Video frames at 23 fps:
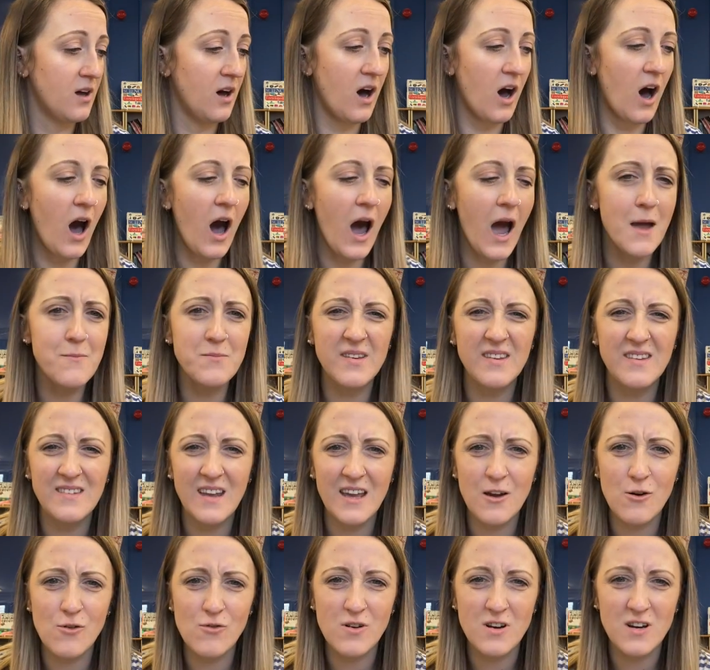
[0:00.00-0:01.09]
"I'm
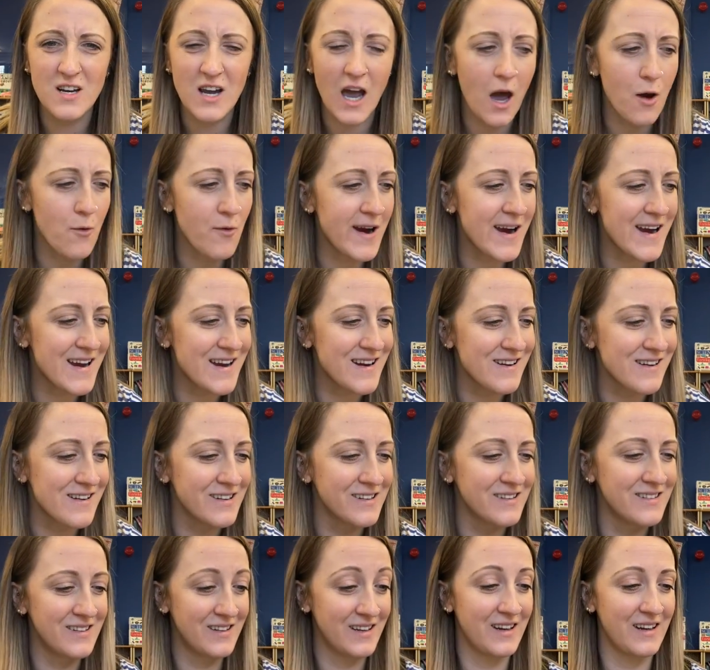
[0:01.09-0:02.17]
still going,"
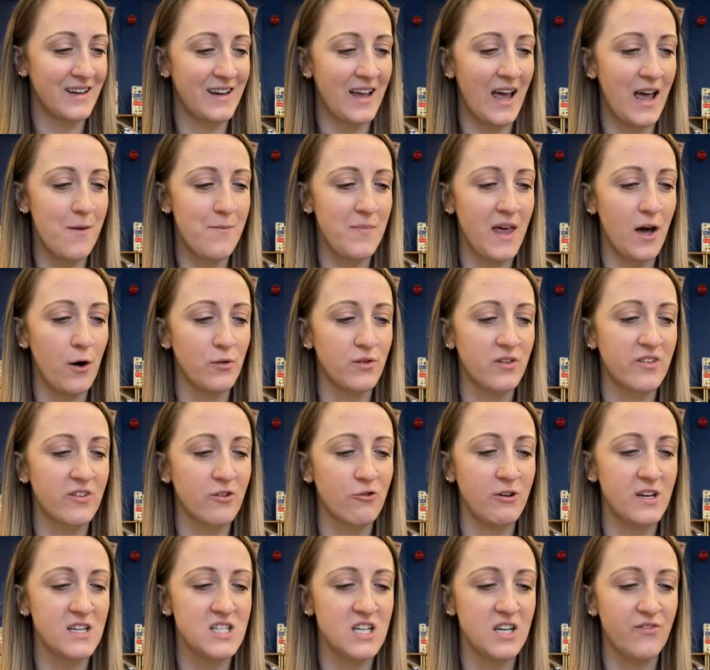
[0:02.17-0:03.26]
came the old
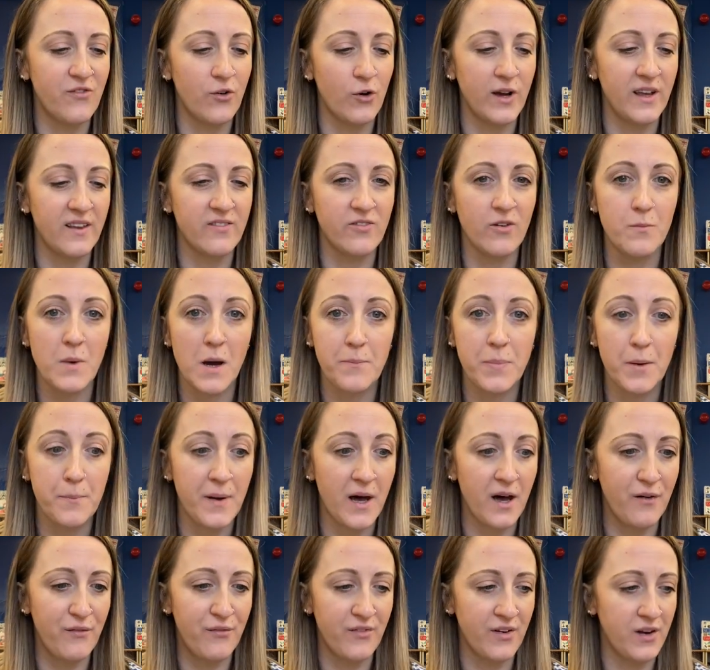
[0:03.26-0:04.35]
screechy voice from up
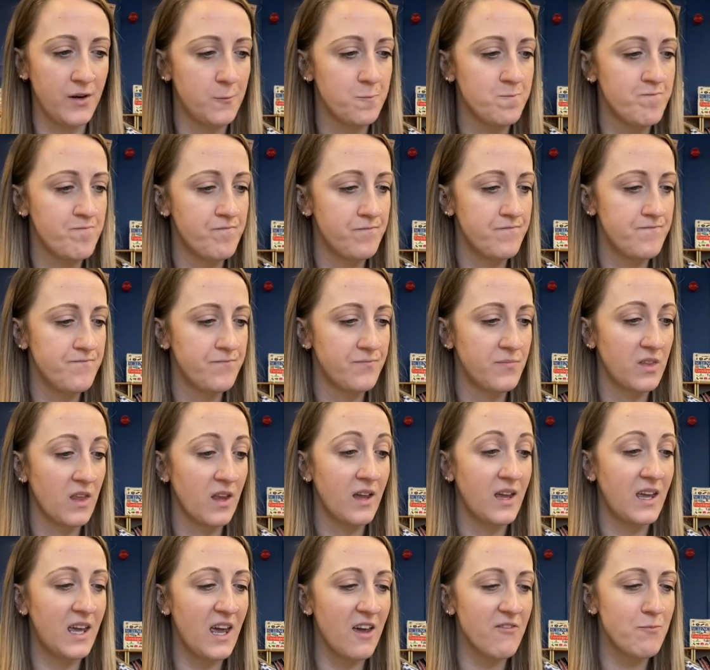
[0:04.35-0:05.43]
above.
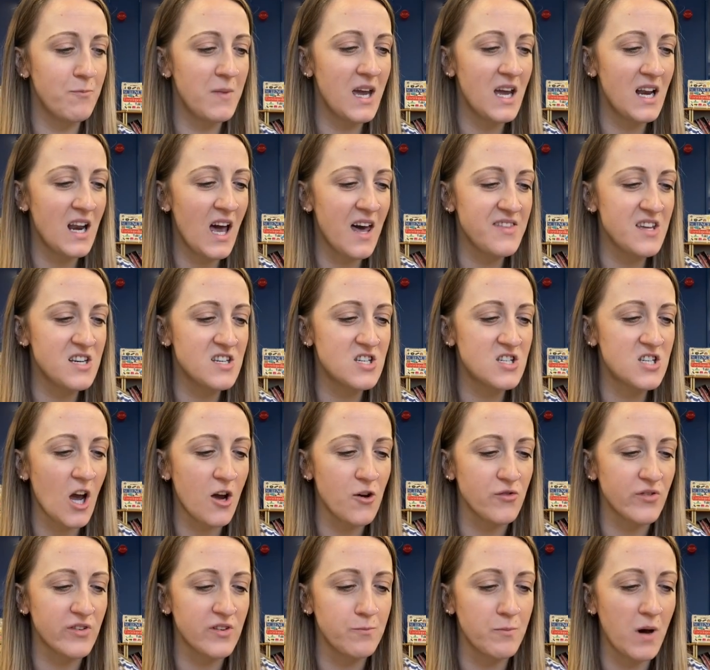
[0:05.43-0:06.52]
"Give me another
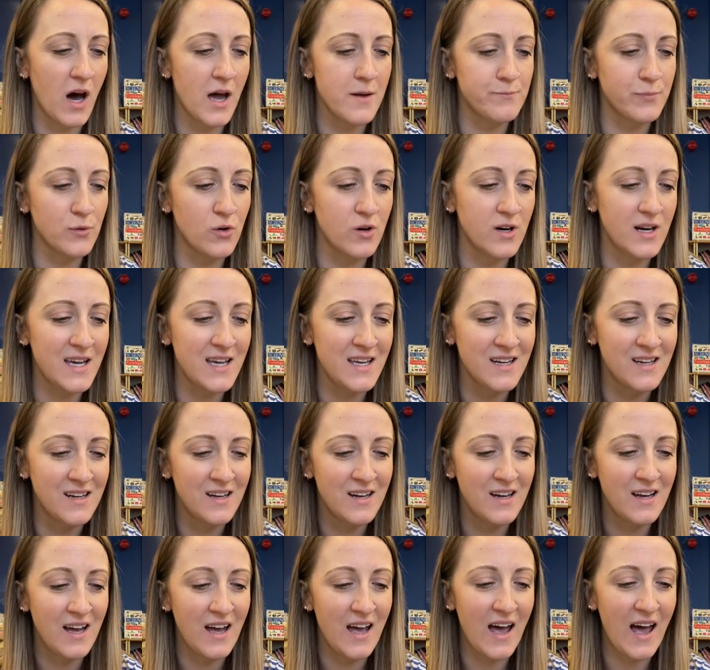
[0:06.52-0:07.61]
dose, my boy,
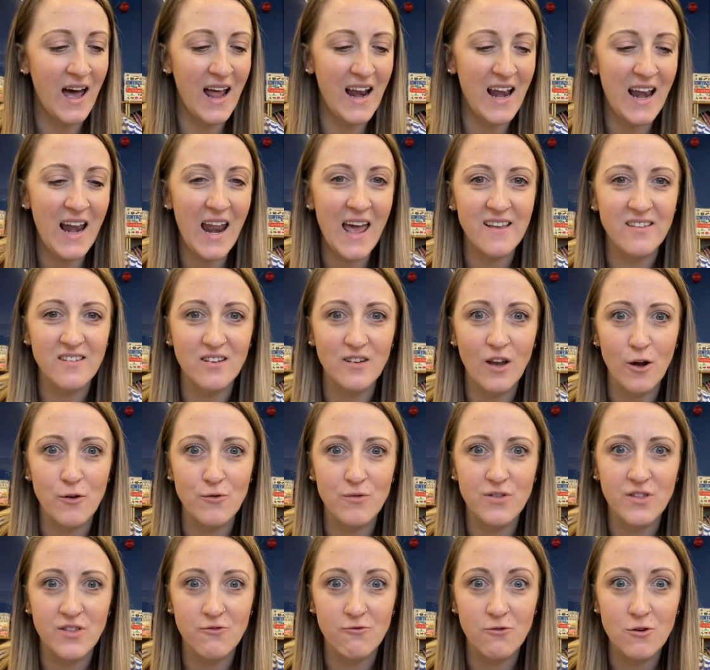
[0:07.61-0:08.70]
and let's go
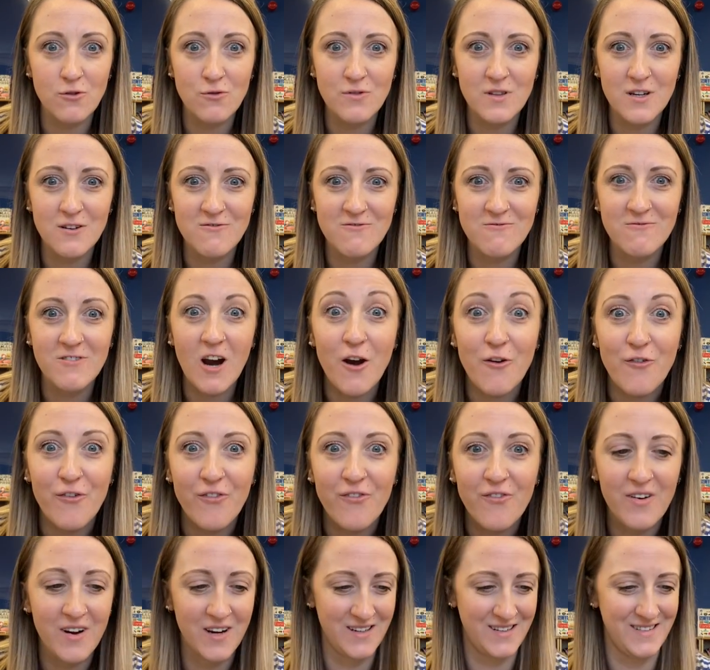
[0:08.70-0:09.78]
through the roof."